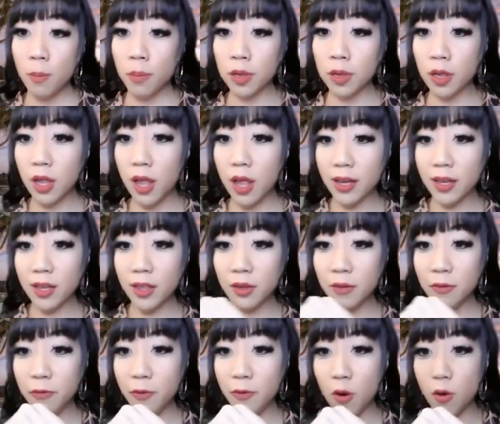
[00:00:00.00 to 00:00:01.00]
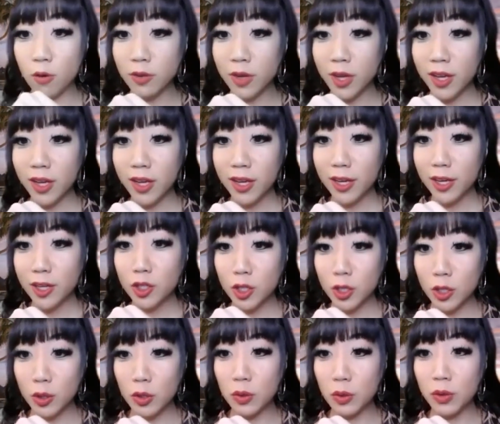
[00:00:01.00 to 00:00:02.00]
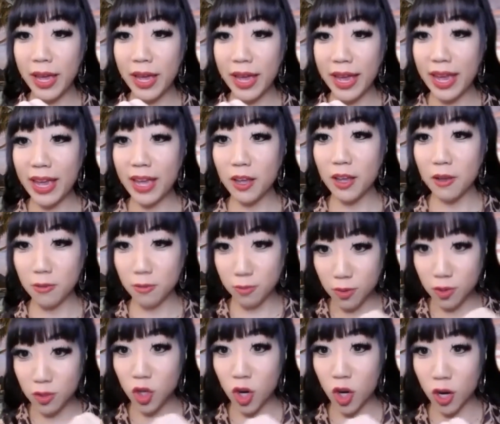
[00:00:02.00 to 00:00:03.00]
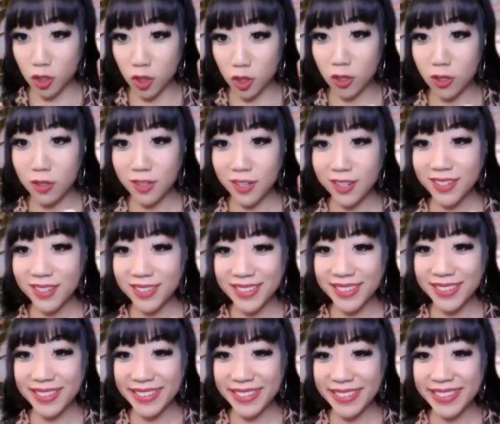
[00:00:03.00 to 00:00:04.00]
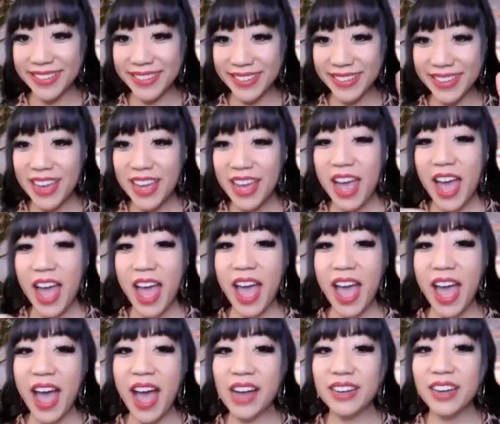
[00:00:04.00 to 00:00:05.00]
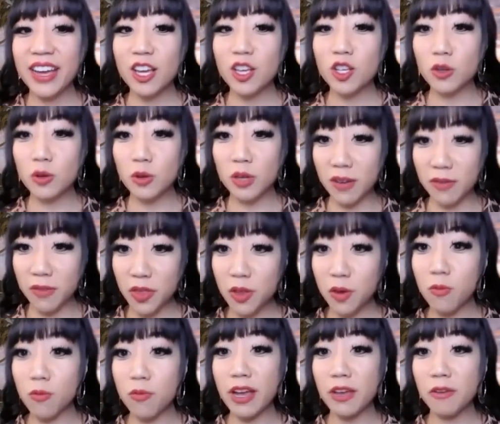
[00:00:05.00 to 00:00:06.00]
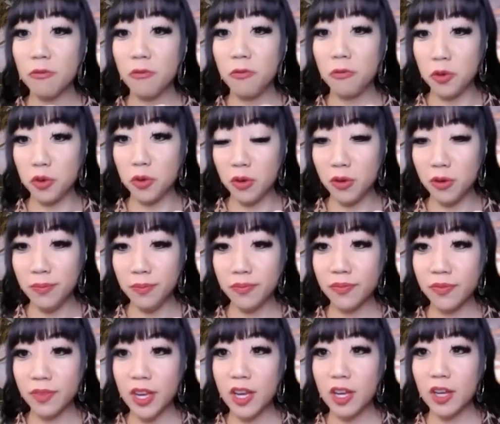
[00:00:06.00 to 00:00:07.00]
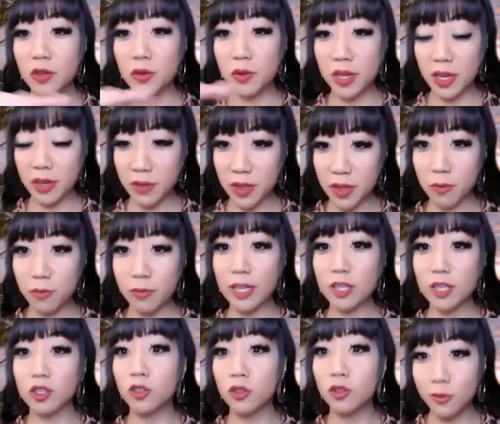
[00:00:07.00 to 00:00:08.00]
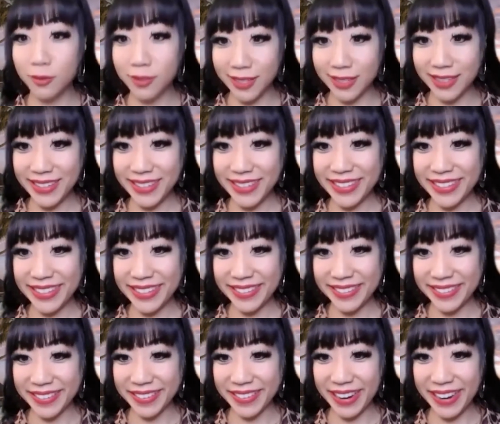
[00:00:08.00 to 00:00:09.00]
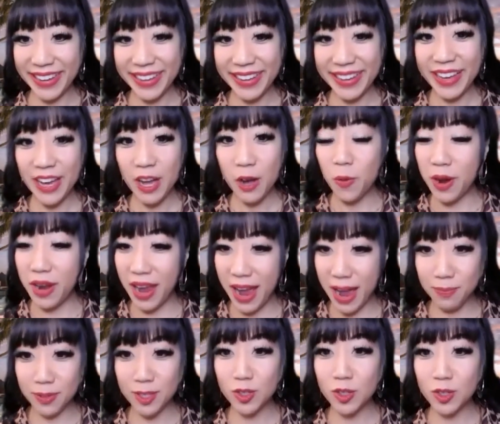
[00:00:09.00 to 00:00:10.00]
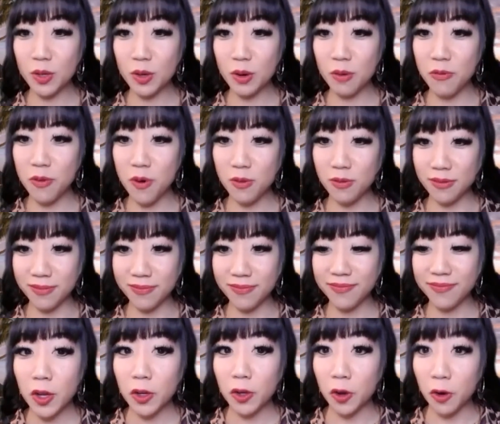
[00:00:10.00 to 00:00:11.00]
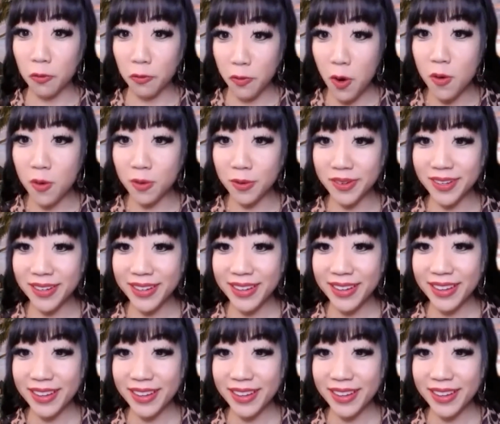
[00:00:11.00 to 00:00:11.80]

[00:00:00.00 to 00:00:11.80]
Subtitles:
plug the phone to a charger and you give it the right fuel, you give it the right juices, right? What happens to your phone? Your phone